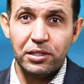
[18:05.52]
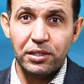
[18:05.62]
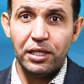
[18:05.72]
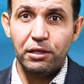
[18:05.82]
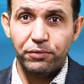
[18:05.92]
It's
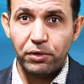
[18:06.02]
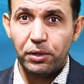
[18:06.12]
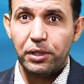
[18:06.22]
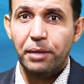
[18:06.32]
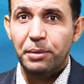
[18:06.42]
needed for
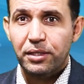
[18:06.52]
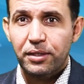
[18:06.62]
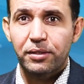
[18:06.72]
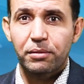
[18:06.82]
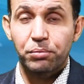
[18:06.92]
our climate.
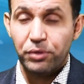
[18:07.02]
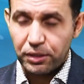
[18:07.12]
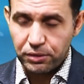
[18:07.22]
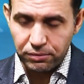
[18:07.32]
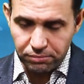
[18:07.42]

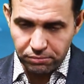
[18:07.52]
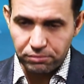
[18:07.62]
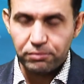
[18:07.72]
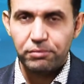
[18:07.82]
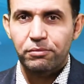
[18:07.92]
Please
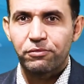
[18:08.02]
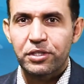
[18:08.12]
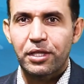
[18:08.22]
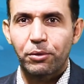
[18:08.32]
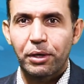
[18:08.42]

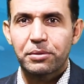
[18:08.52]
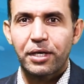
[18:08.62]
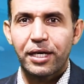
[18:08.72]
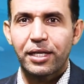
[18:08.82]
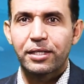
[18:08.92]
visit the
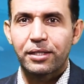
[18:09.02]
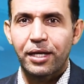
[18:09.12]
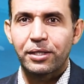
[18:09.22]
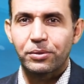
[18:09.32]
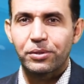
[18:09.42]
website
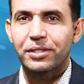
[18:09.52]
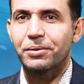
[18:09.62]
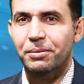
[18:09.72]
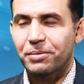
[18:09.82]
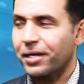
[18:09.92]
and you'll see
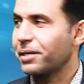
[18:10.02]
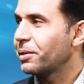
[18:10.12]
what I'm talking